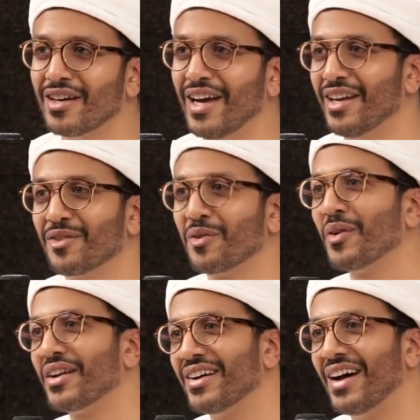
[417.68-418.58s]
and I don't
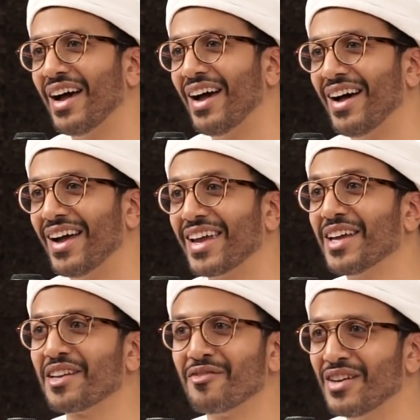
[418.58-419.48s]
want to, I
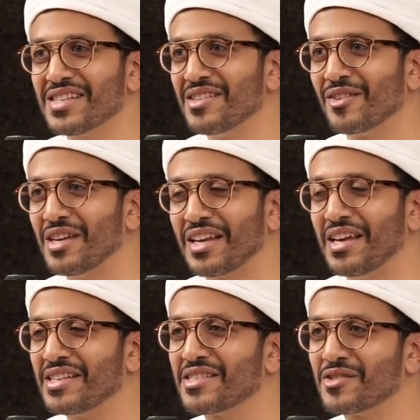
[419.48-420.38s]
can't invest,
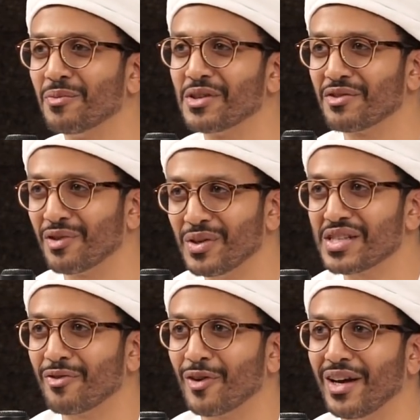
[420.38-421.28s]
it's too much of a
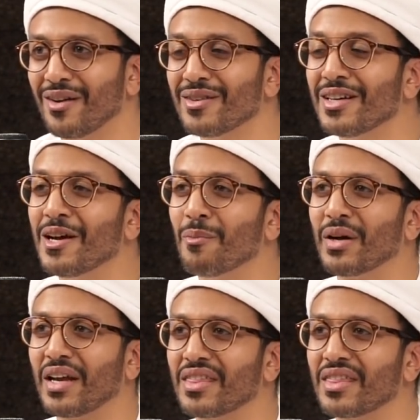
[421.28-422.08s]
risk for now. But I